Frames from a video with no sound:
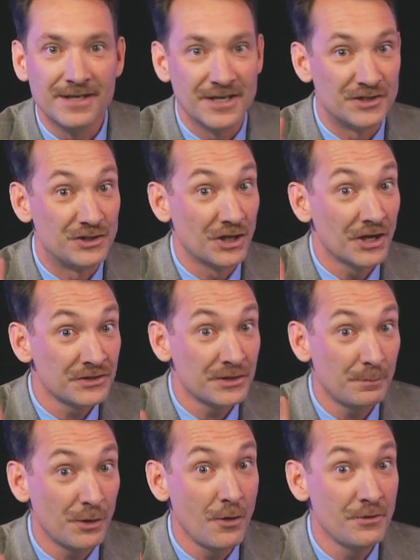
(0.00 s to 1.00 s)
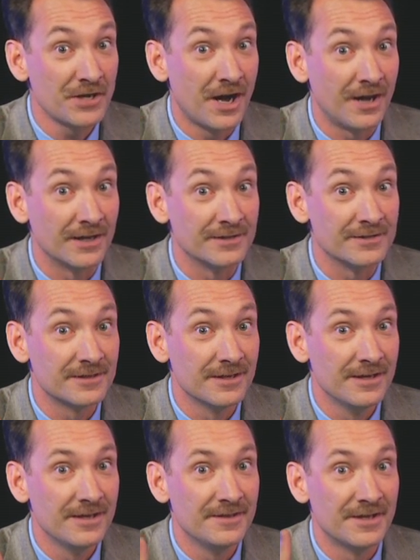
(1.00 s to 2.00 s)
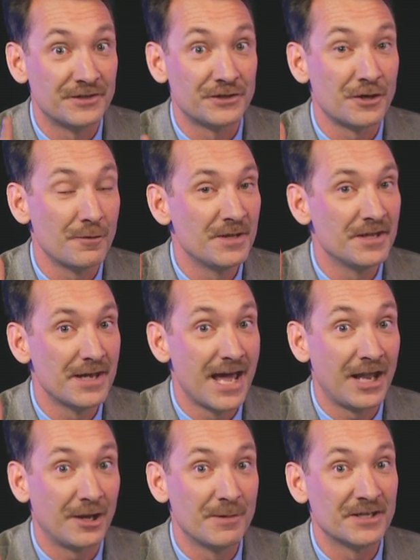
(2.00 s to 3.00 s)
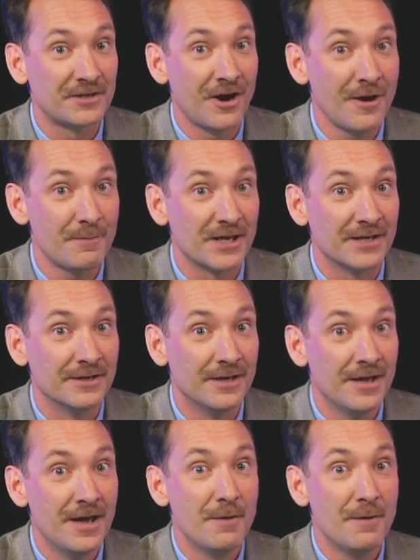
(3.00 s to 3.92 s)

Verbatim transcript: It's just the protons that determine the element carbon,